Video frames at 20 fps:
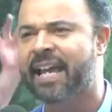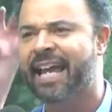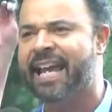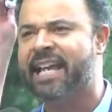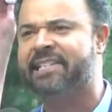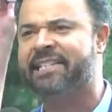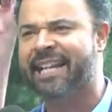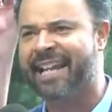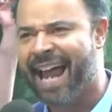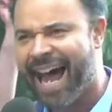
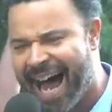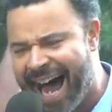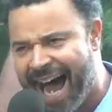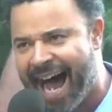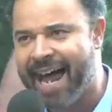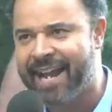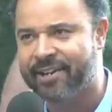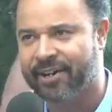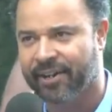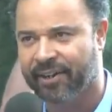It's an
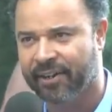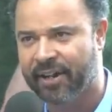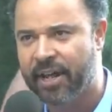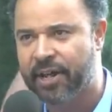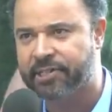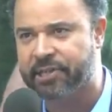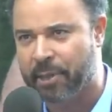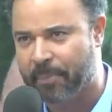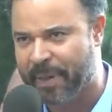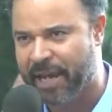honor
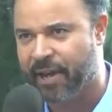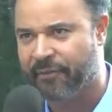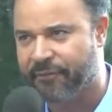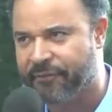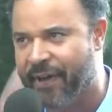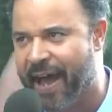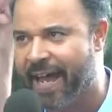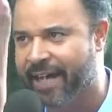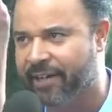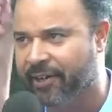to be a
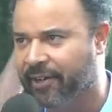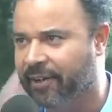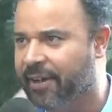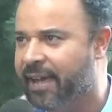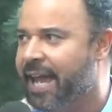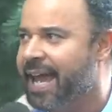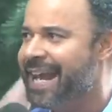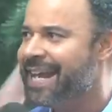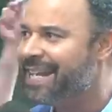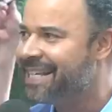fighter,
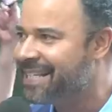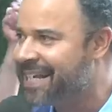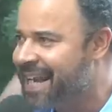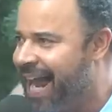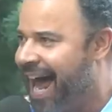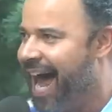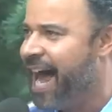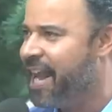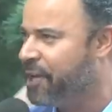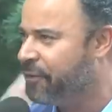and it's an
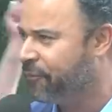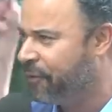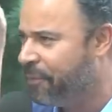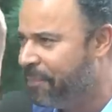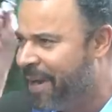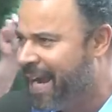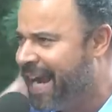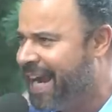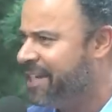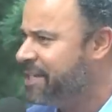honor for
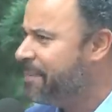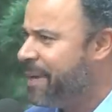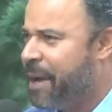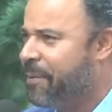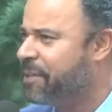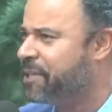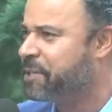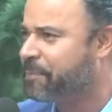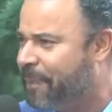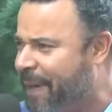me to be
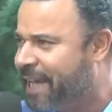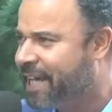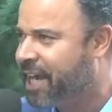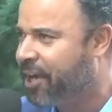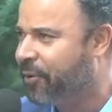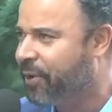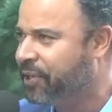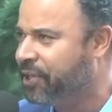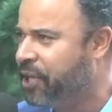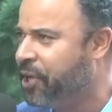able to speak
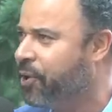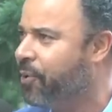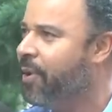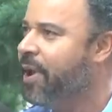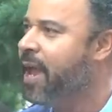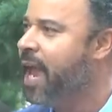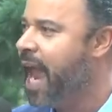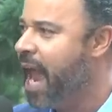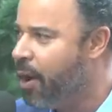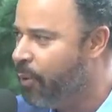here with you
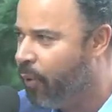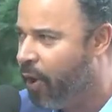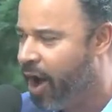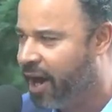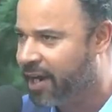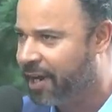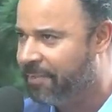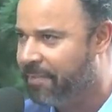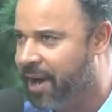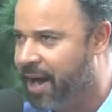and
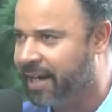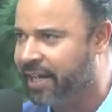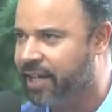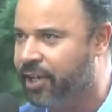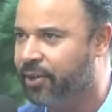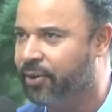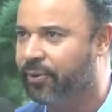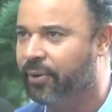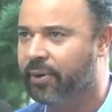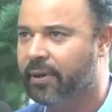walk among
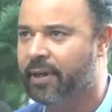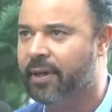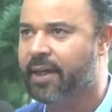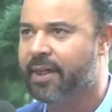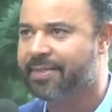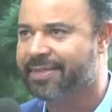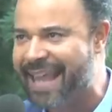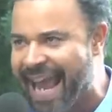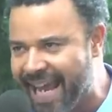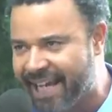you.
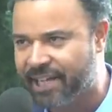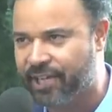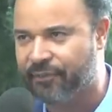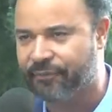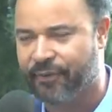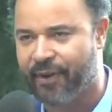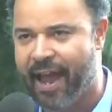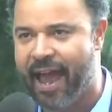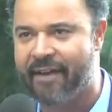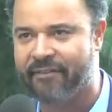Thank you
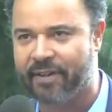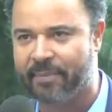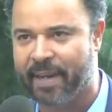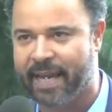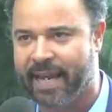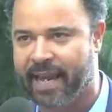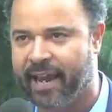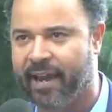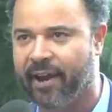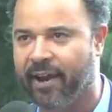for having
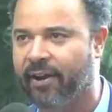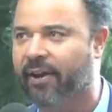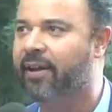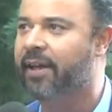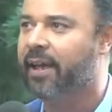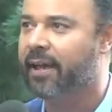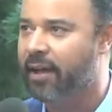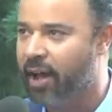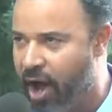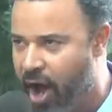me here.
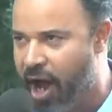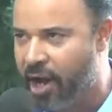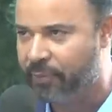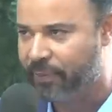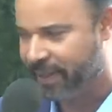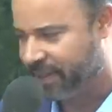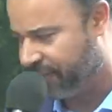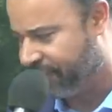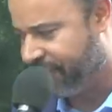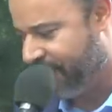On
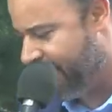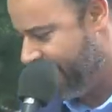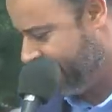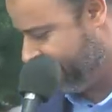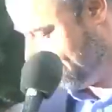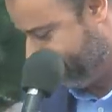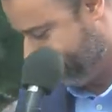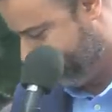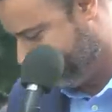with the fight.